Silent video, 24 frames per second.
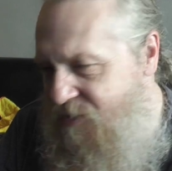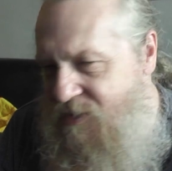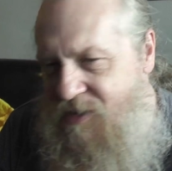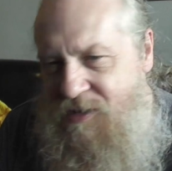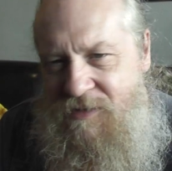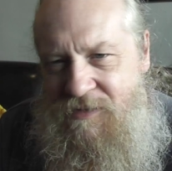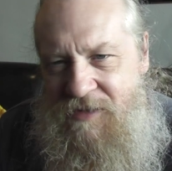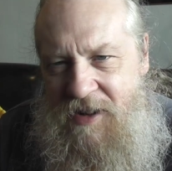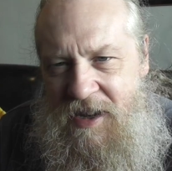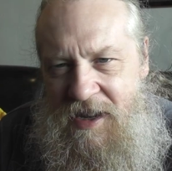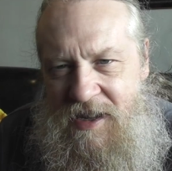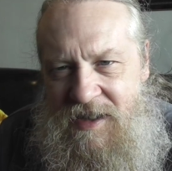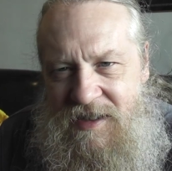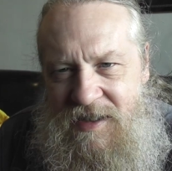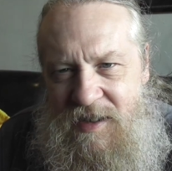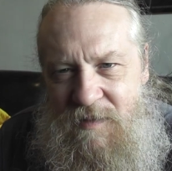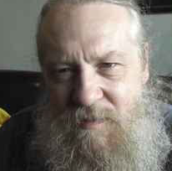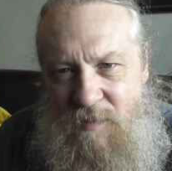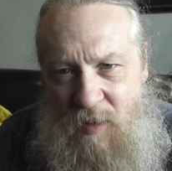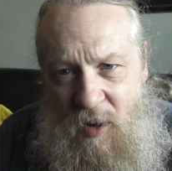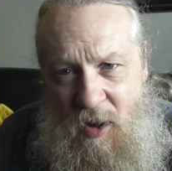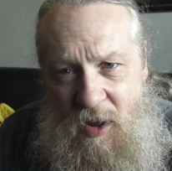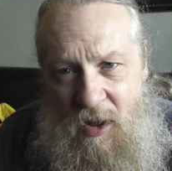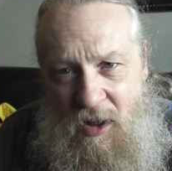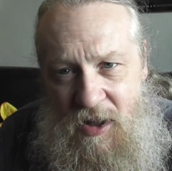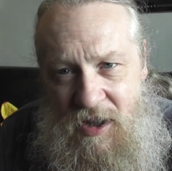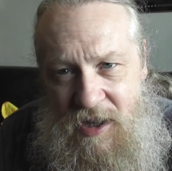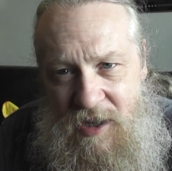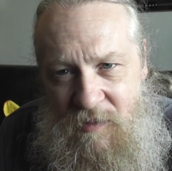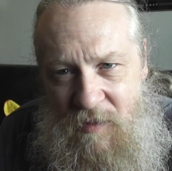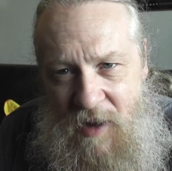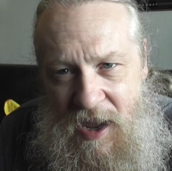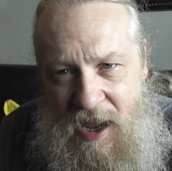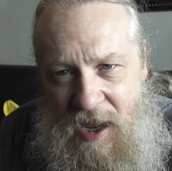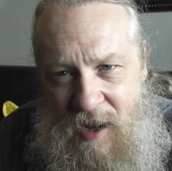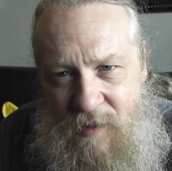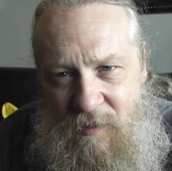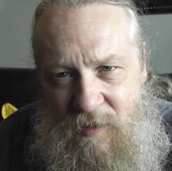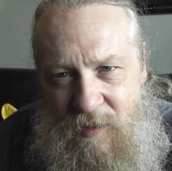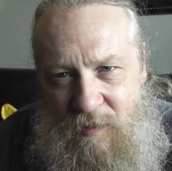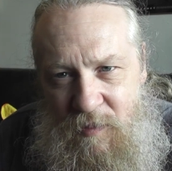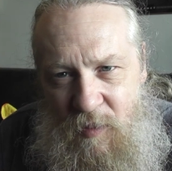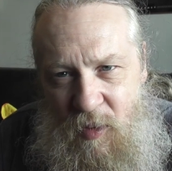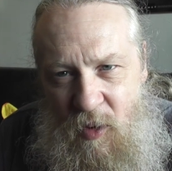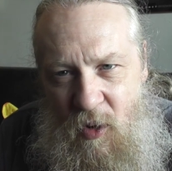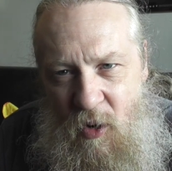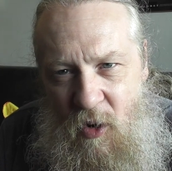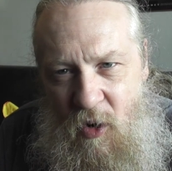Crazy barley wine
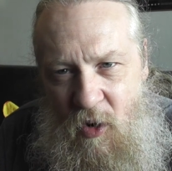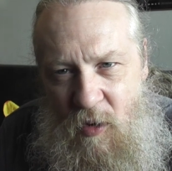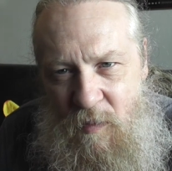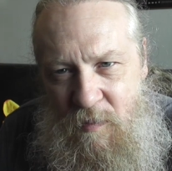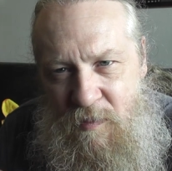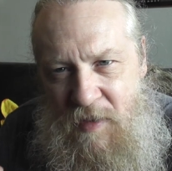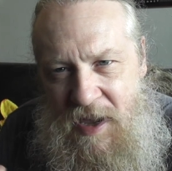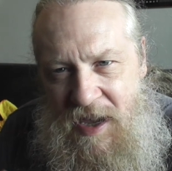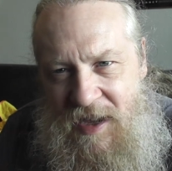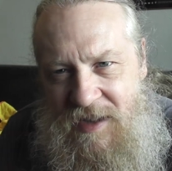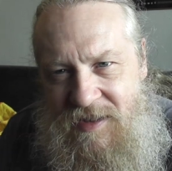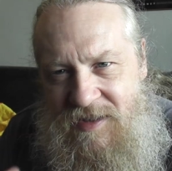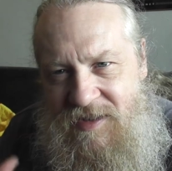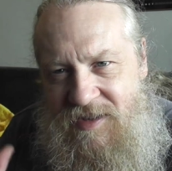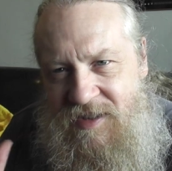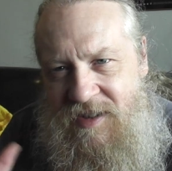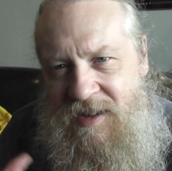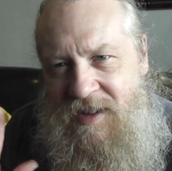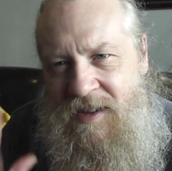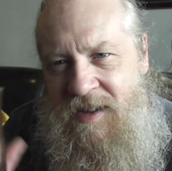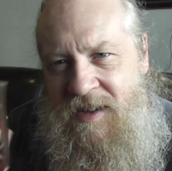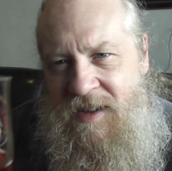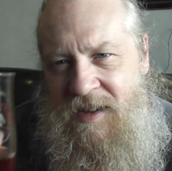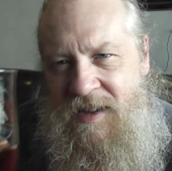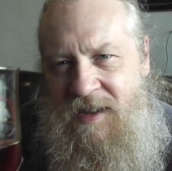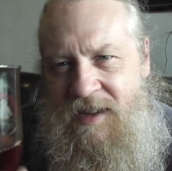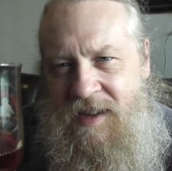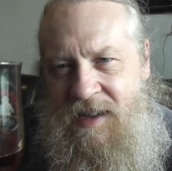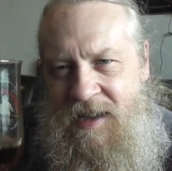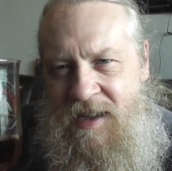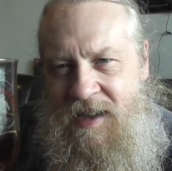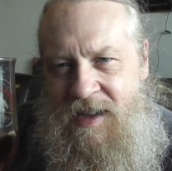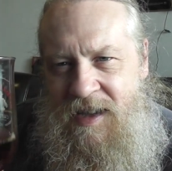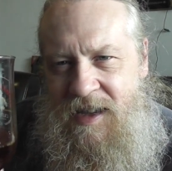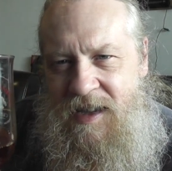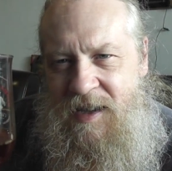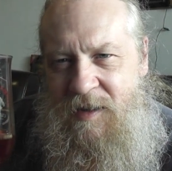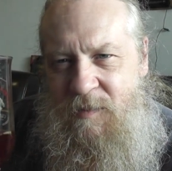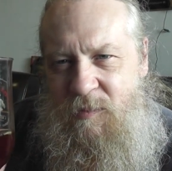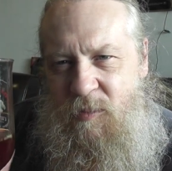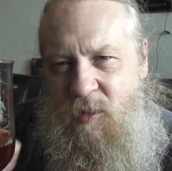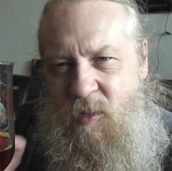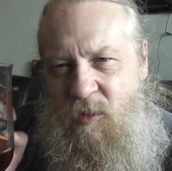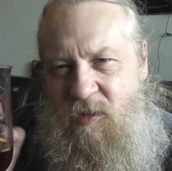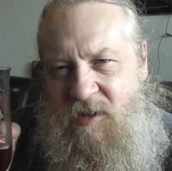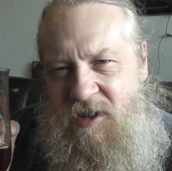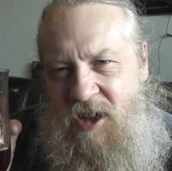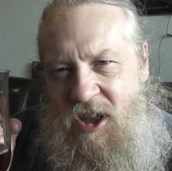with port mixed,
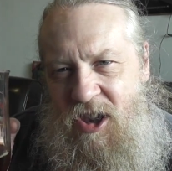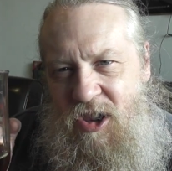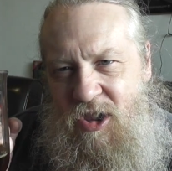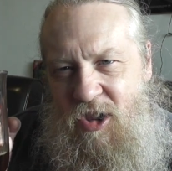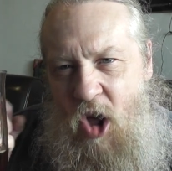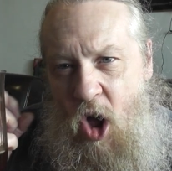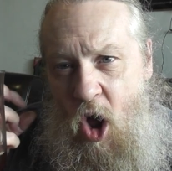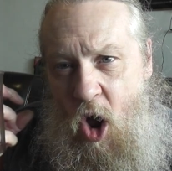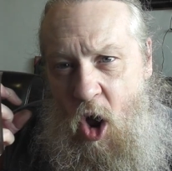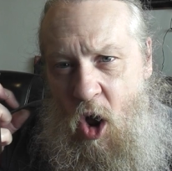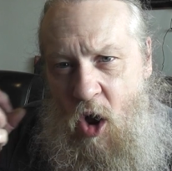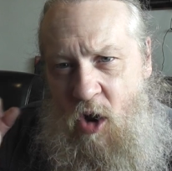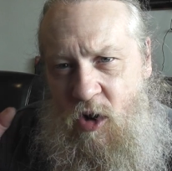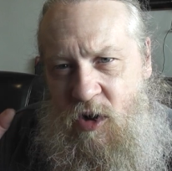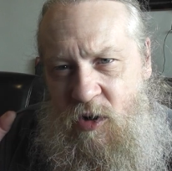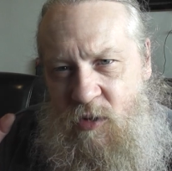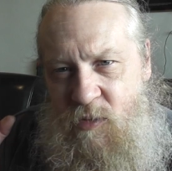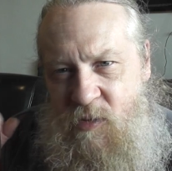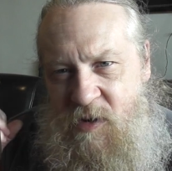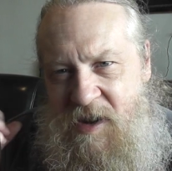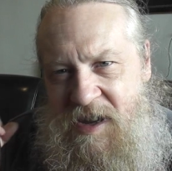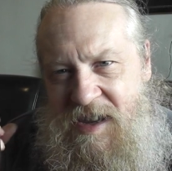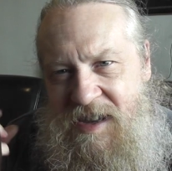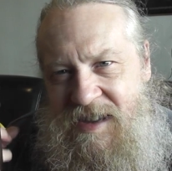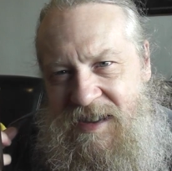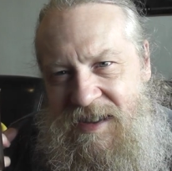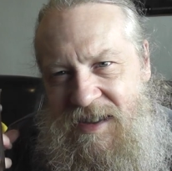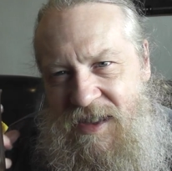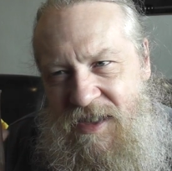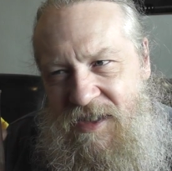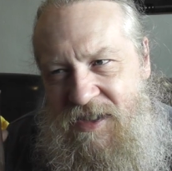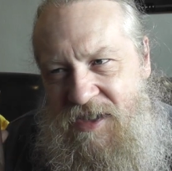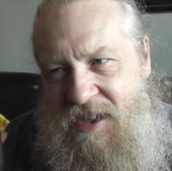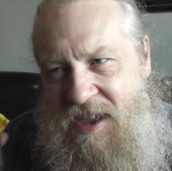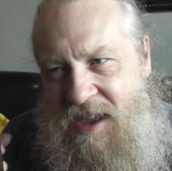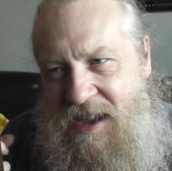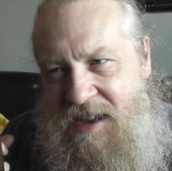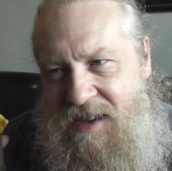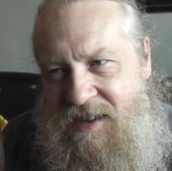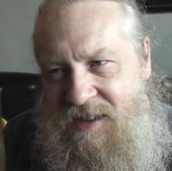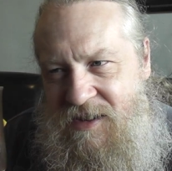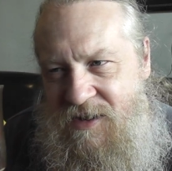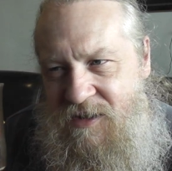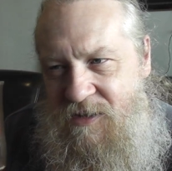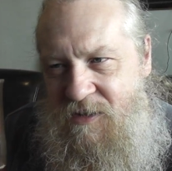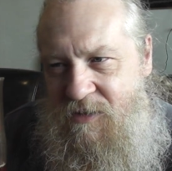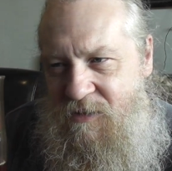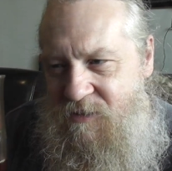but with a lagery thing,
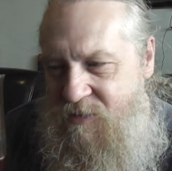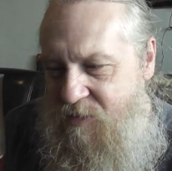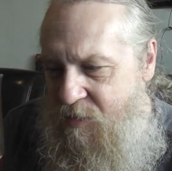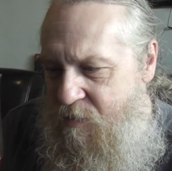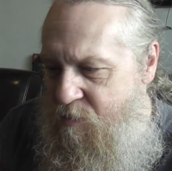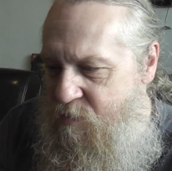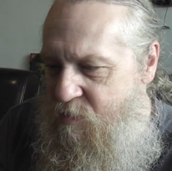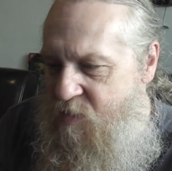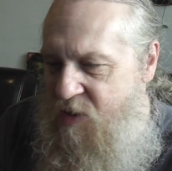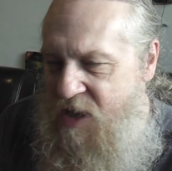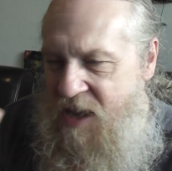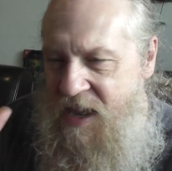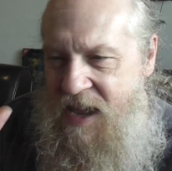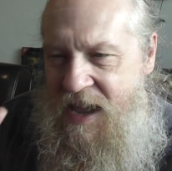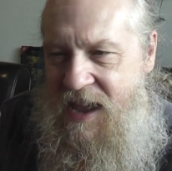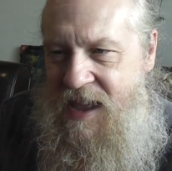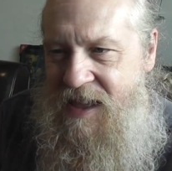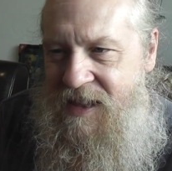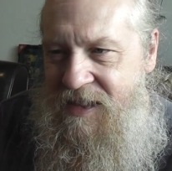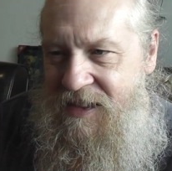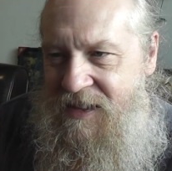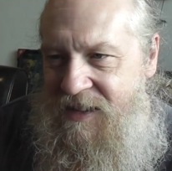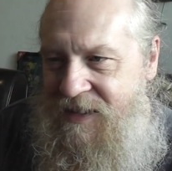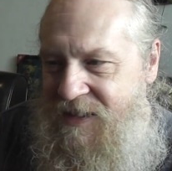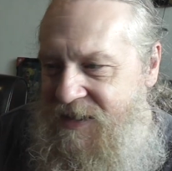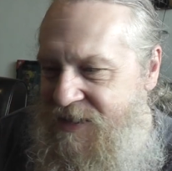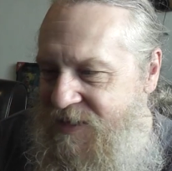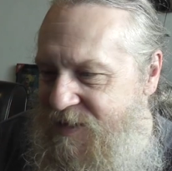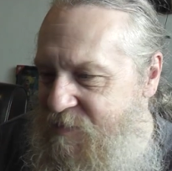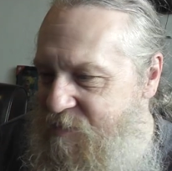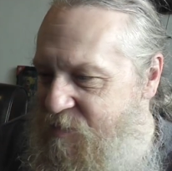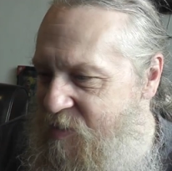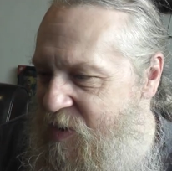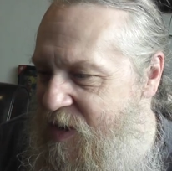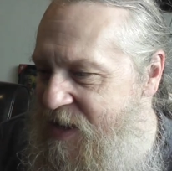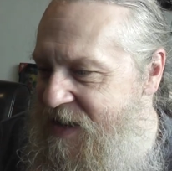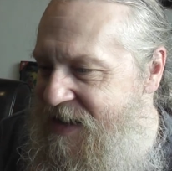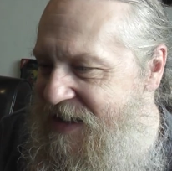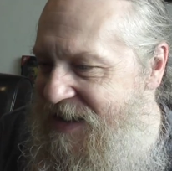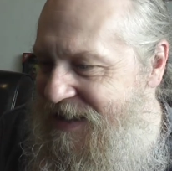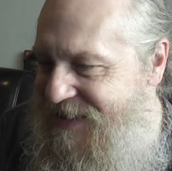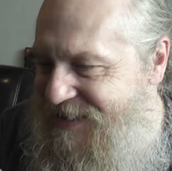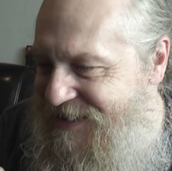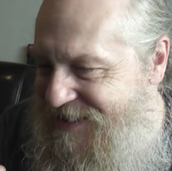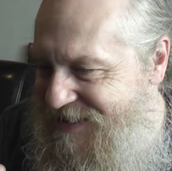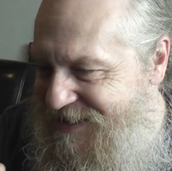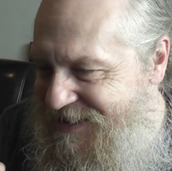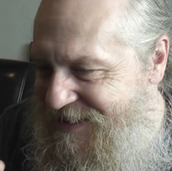you know, the beer, like it's beer,
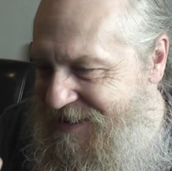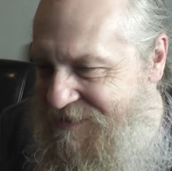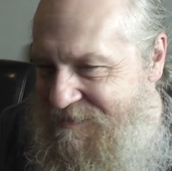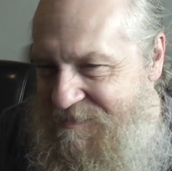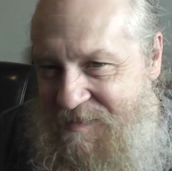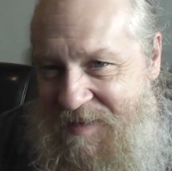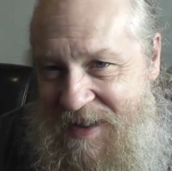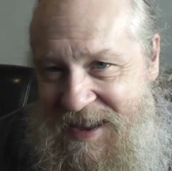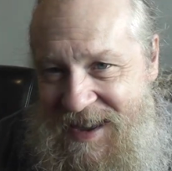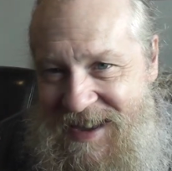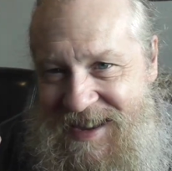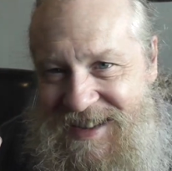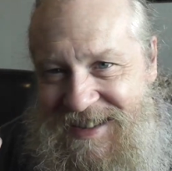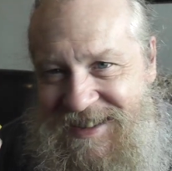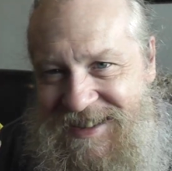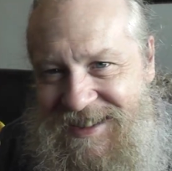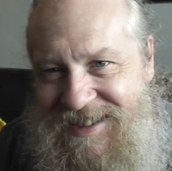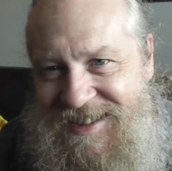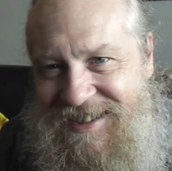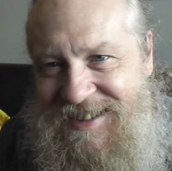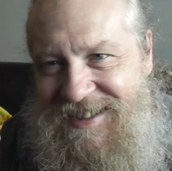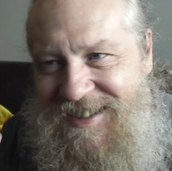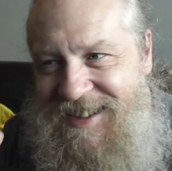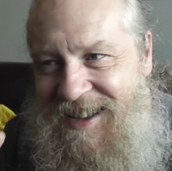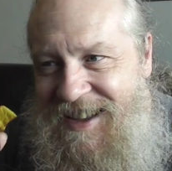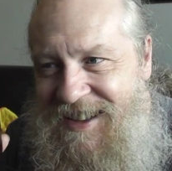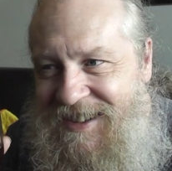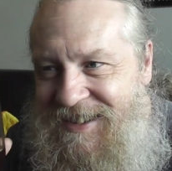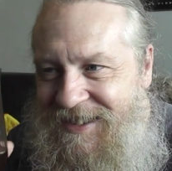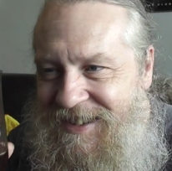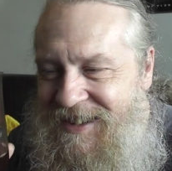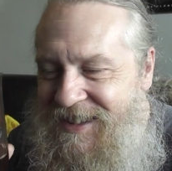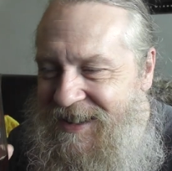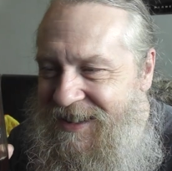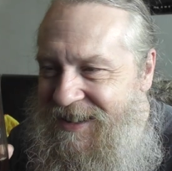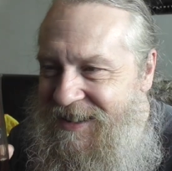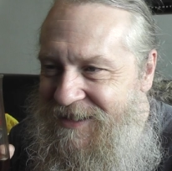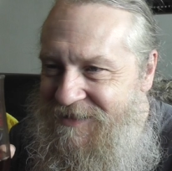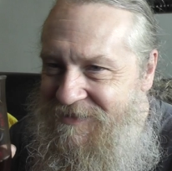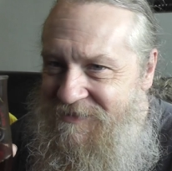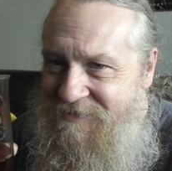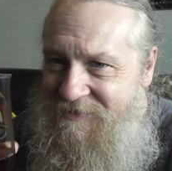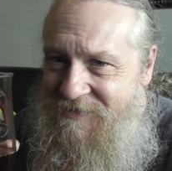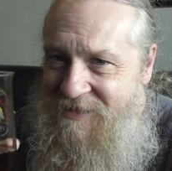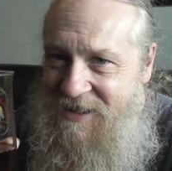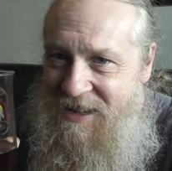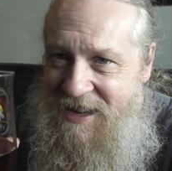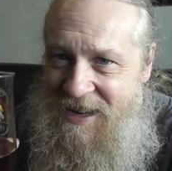it's amazing, that, like,
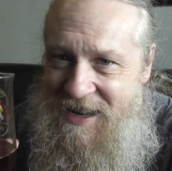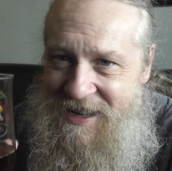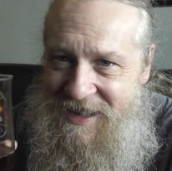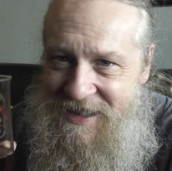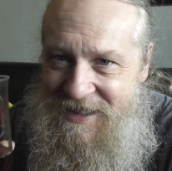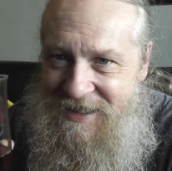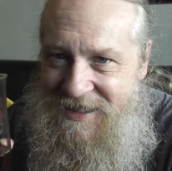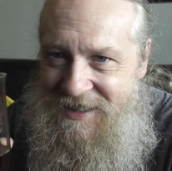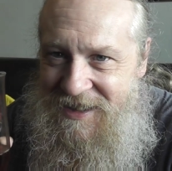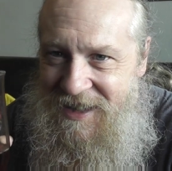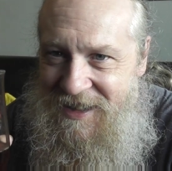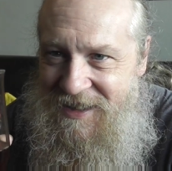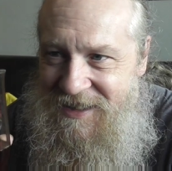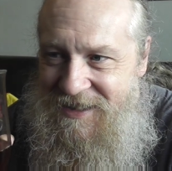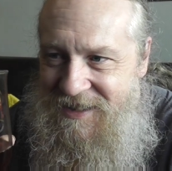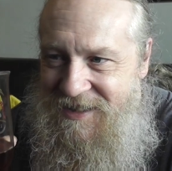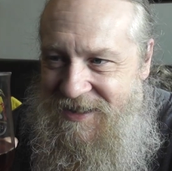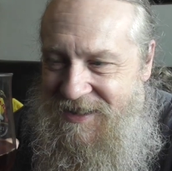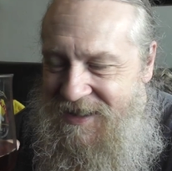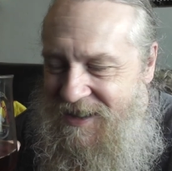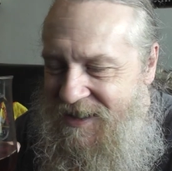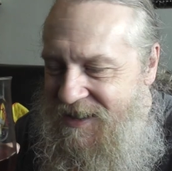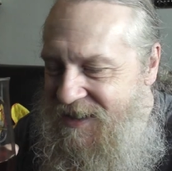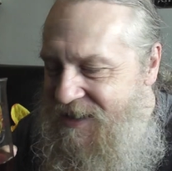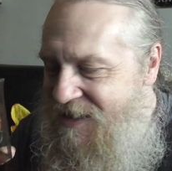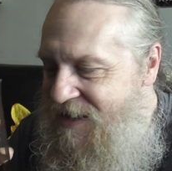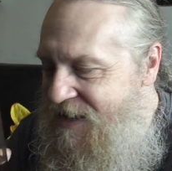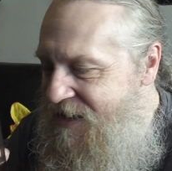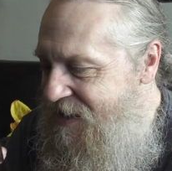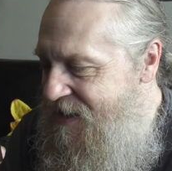really tasty.